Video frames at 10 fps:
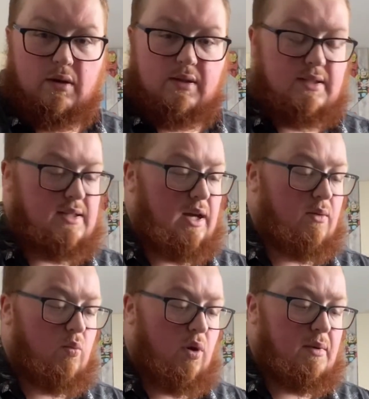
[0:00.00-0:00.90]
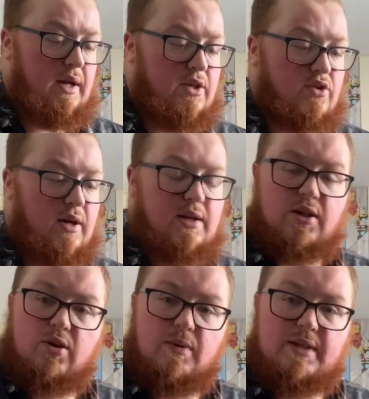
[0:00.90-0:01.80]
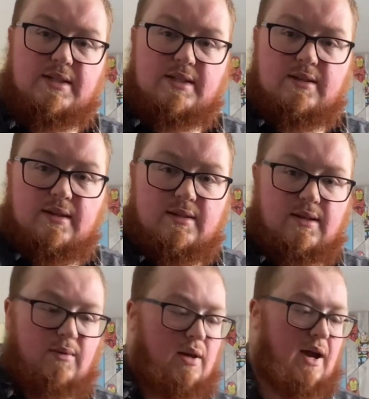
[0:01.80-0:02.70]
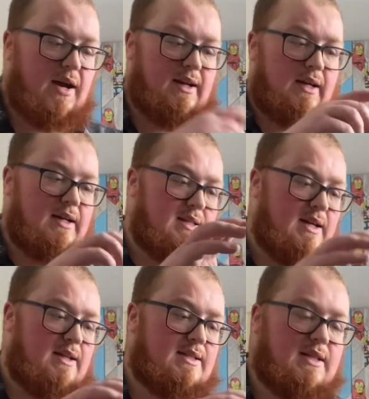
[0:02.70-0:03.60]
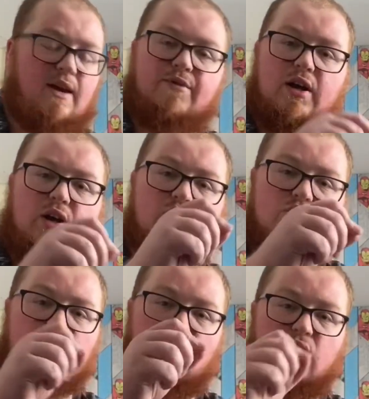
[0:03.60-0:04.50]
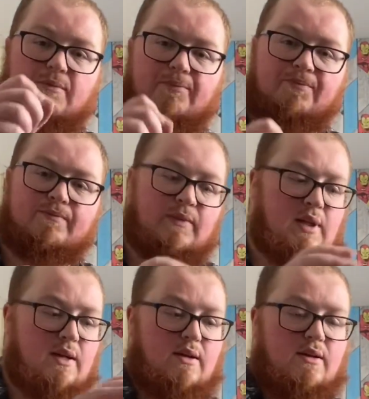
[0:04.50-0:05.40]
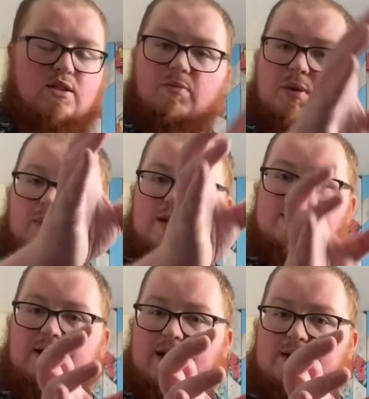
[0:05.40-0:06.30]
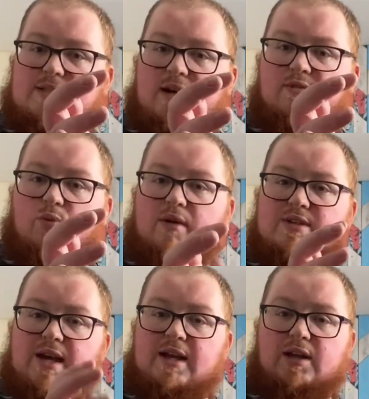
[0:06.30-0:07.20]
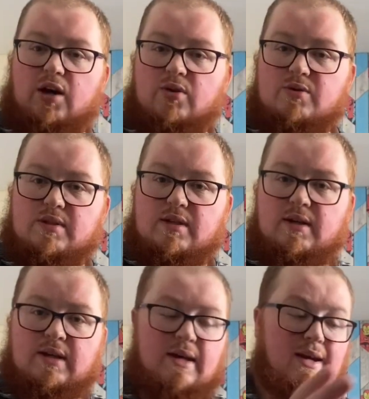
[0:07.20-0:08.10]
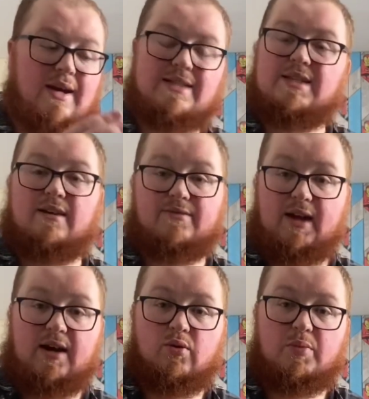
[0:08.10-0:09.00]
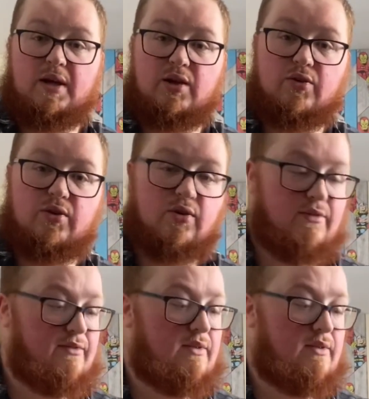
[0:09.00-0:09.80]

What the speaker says: So what I'm going to try and do is I'm going to analyse it and see if I can just cut some of the plastic out the side of where his head goes, and see if that will be good enough